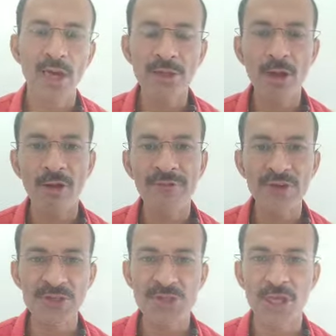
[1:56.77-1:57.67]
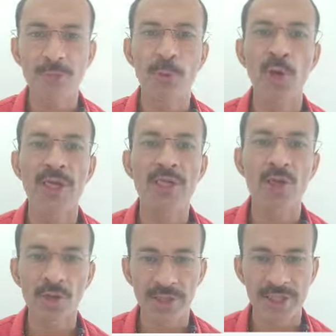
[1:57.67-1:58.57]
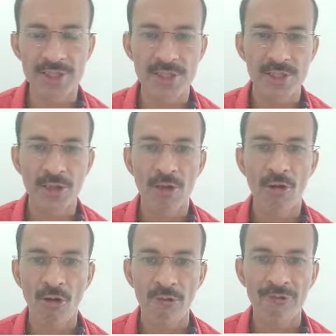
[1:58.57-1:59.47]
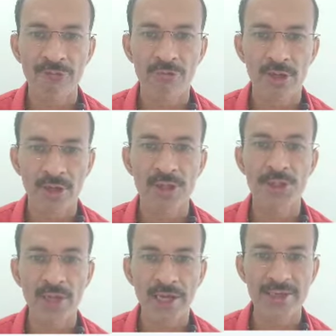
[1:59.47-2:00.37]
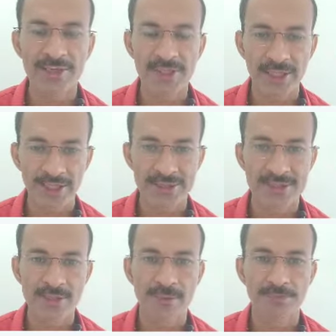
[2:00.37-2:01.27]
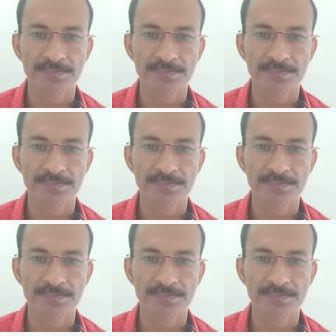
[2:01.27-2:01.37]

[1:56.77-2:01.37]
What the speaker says: unofficial poet laureate of United States.